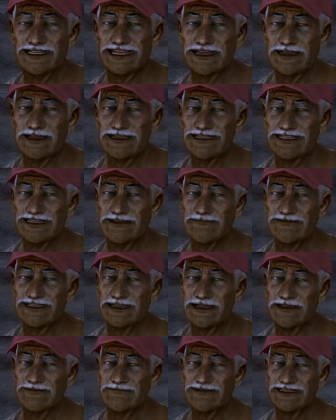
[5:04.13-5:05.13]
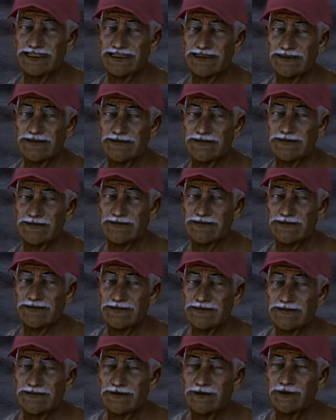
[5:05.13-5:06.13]
those days sometimes.
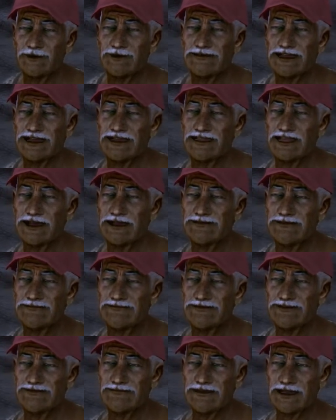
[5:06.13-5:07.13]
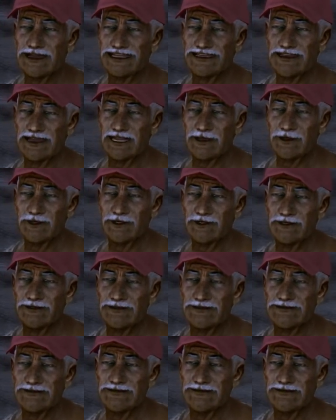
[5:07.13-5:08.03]
We all had a purpose, you know?